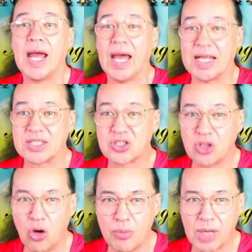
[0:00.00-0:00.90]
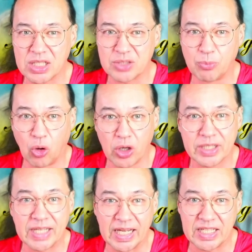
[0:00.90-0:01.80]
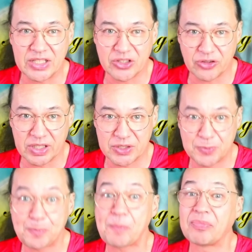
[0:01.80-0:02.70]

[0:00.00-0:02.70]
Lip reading: and so much more dangerous.